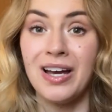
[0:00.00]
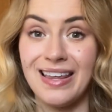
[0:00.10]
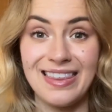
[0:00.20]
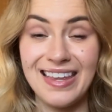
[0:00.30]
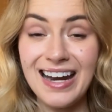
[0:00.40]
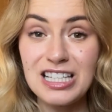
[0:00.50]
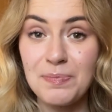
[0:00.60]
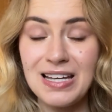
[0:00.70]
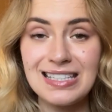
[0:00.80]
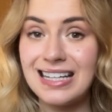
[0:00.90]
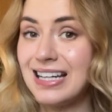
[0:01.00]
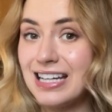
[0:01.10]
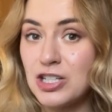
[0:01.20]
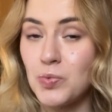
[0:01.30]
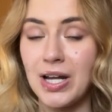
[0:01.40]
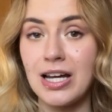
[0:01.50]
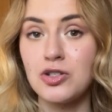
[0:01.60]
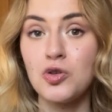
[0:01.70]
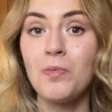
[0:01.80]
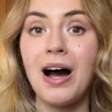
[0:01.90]
That is basically it when I
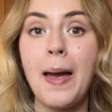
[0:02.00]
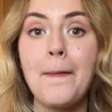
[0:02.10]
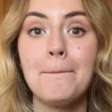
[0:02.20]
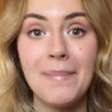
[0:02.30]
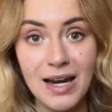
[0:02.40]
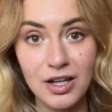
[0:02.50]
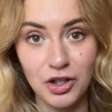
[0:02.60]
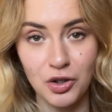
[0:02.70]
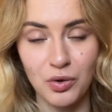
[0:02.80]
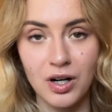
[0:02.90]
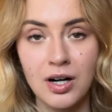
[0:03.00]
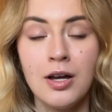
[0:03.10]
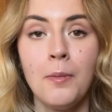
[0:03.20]
do my manicure.